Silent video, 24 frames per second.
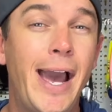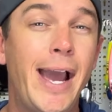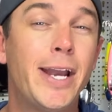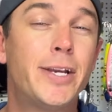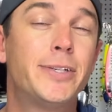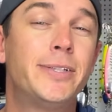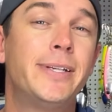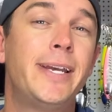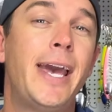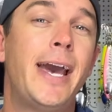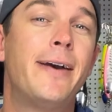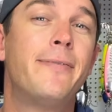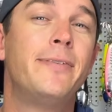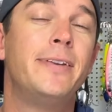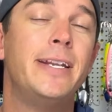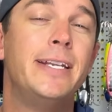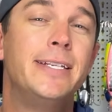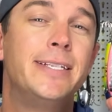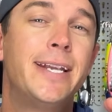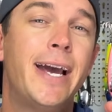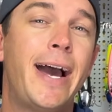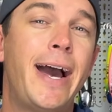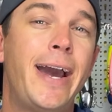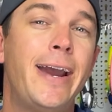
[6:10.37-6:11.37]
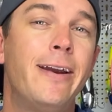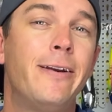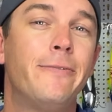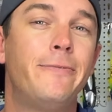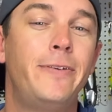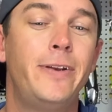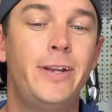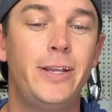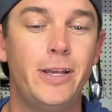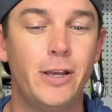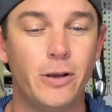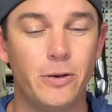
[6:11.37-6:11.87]
actually have an entire
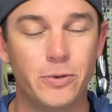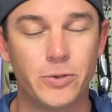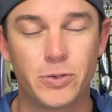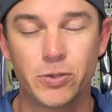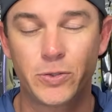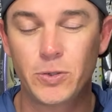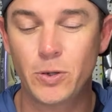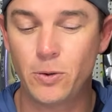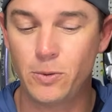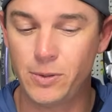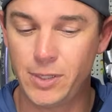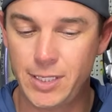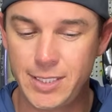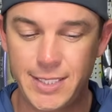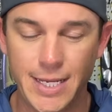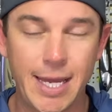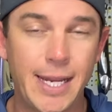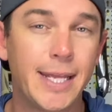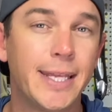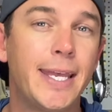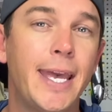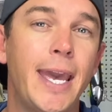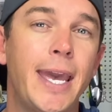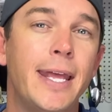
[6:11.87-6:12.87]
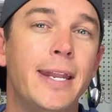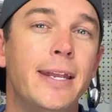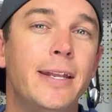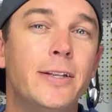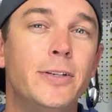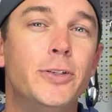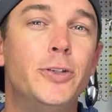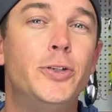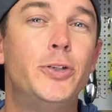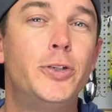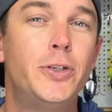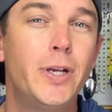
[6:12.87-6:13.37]
video solely
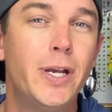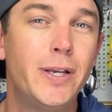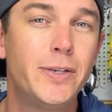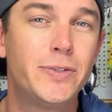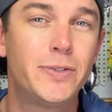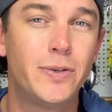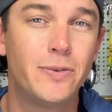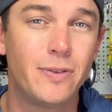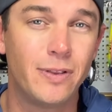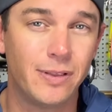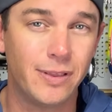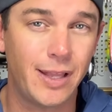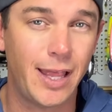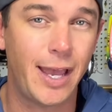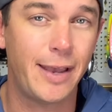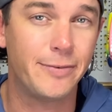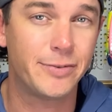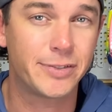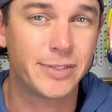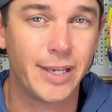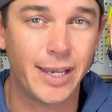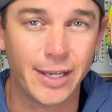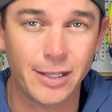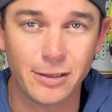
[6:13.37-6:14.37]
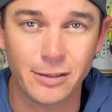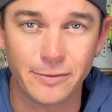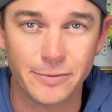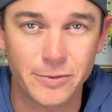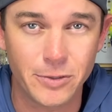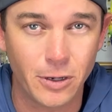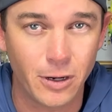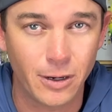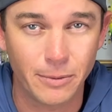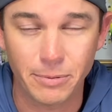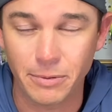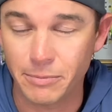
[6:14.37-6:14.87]
dedicated just to the life cycle of
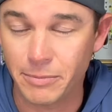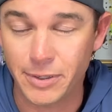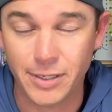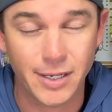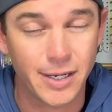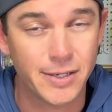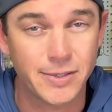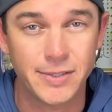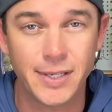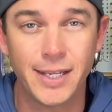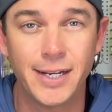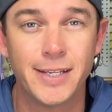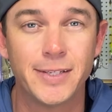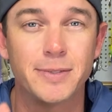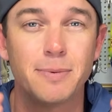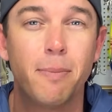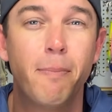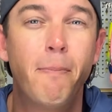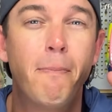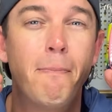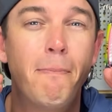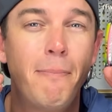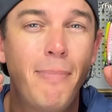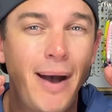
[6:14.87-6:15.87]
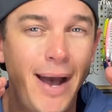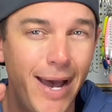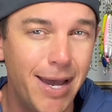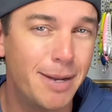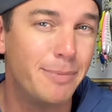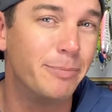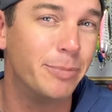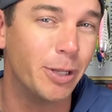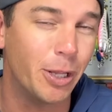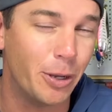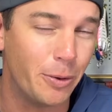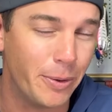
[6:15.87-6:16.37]
tarpon, because it is
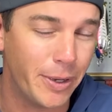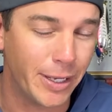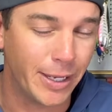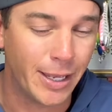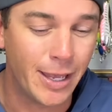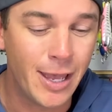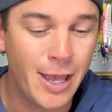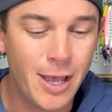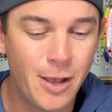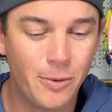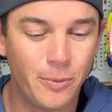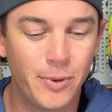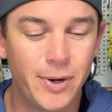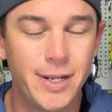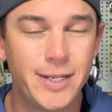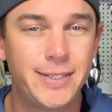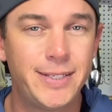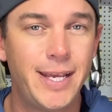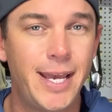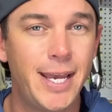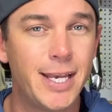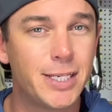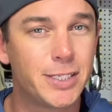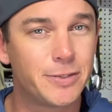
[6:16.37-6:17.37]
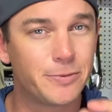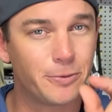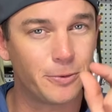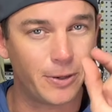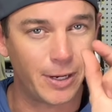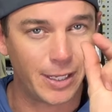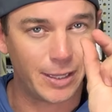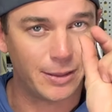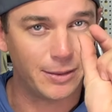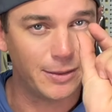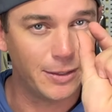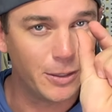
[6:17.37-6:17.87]
mind-blowing what it takes for
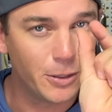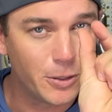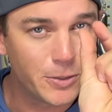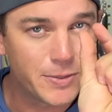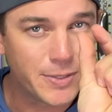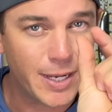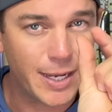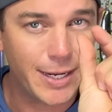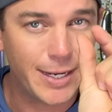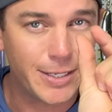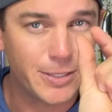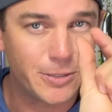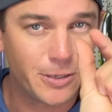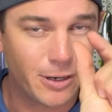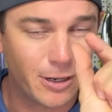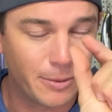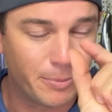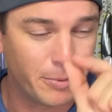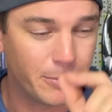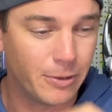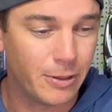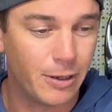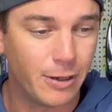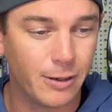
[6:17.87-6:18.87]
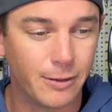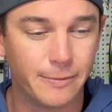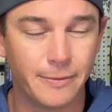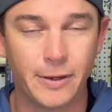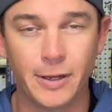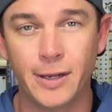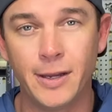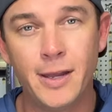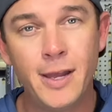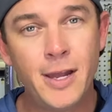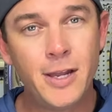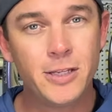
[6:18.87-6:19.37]
a little tiny tarpon
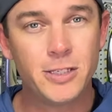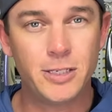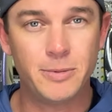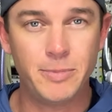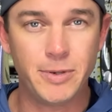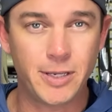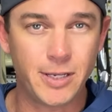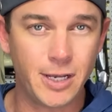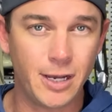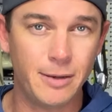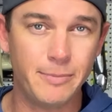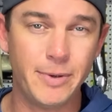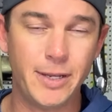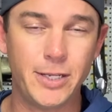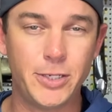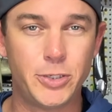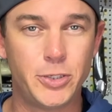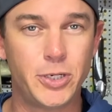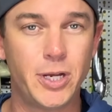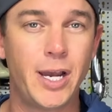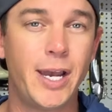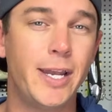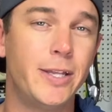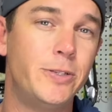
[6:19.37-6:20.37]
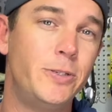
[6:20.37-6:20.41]
larva to become a giant